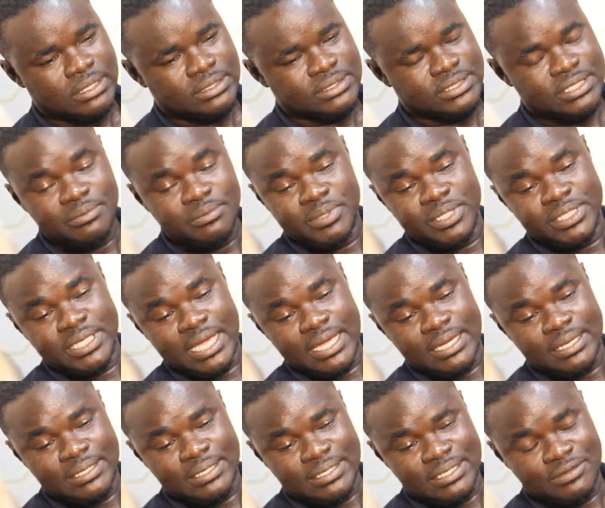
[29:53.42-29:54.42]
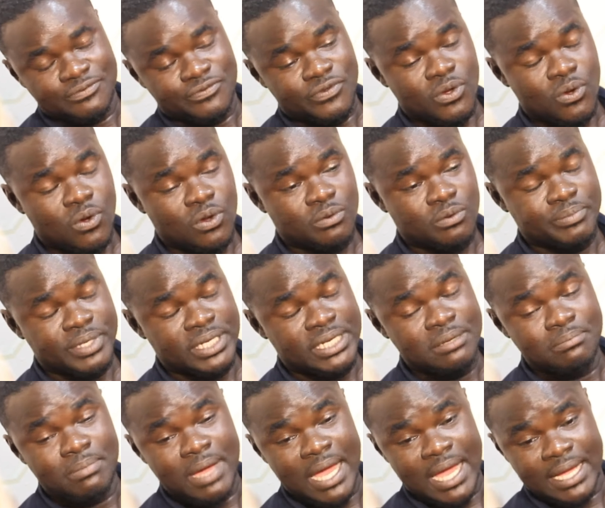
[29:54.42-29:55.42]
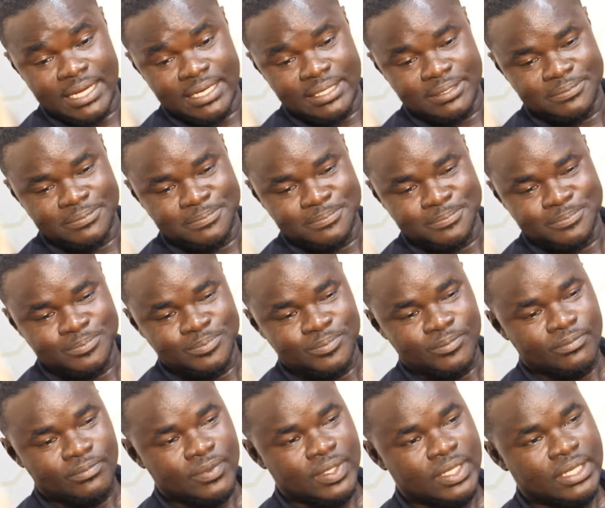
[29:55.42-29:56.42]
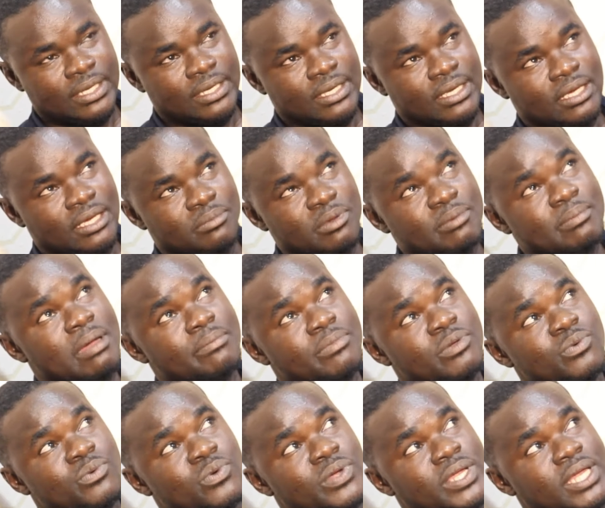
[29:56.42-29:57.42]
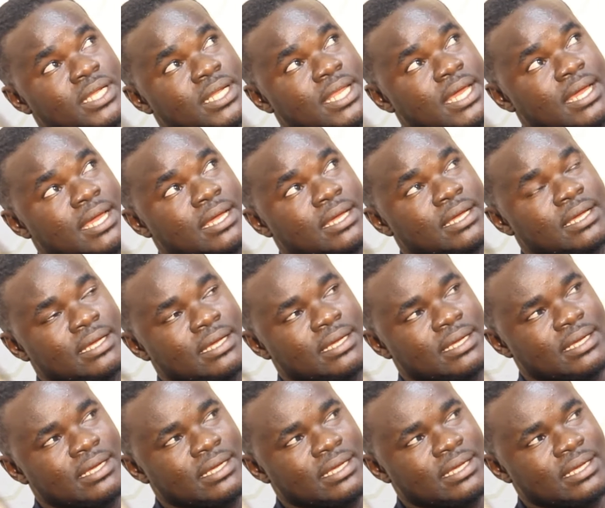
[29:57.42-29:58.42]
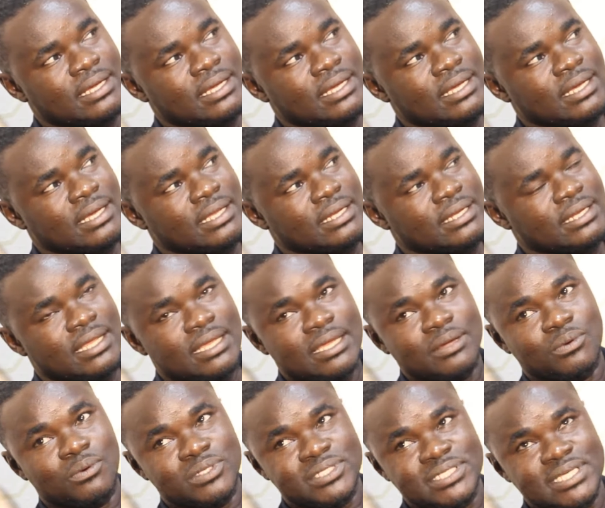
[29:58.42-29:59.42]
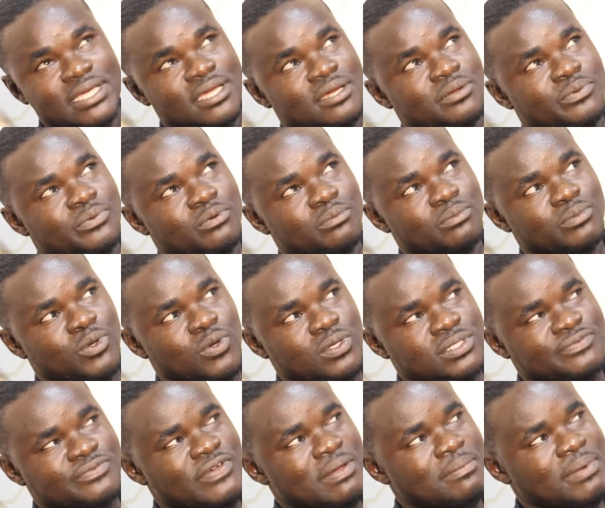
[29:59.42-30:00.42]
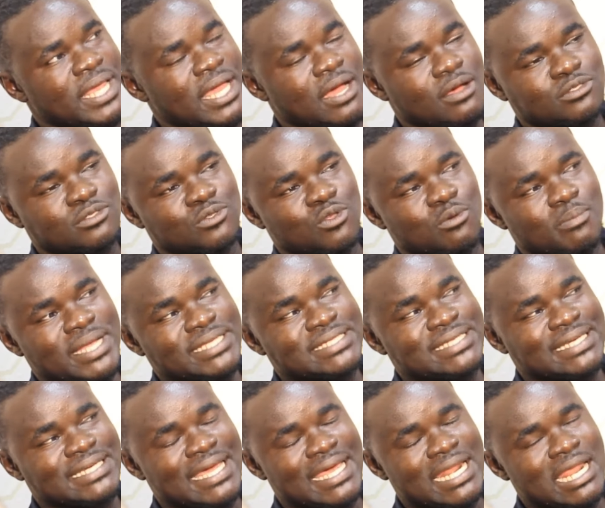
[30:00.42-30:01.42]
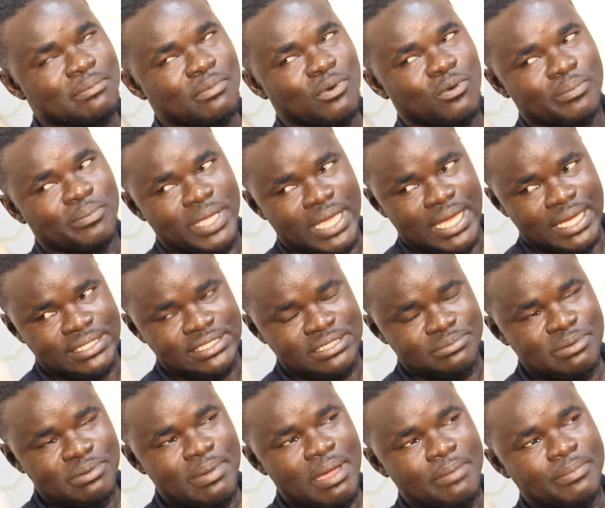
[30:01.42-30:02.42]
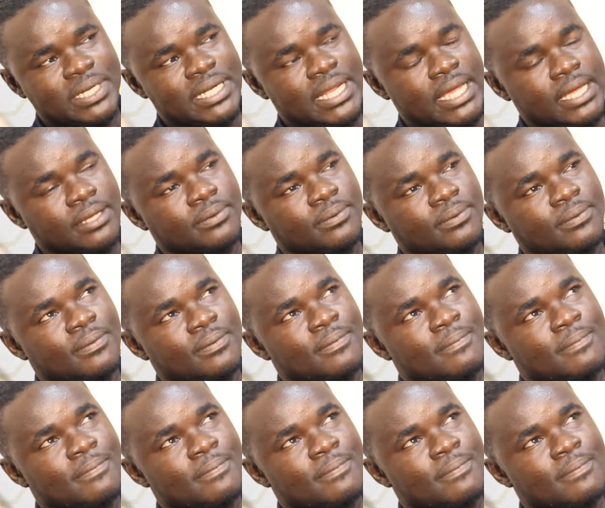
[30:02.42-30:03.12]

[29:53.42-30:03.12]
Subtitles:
say meja if you hon me ni bag me mama wu ye na e was singing room because family house no match dinner mo bia nti me mama dan no